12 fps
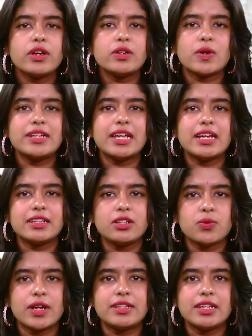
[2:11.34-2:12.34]
in
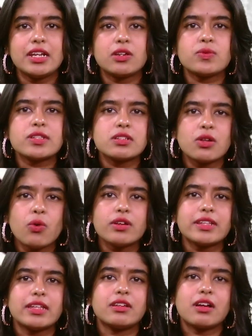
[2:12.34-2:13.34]
2018-20, it was
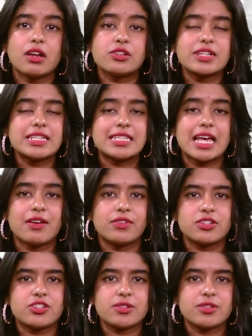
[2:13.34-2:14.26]
lower than the country's average.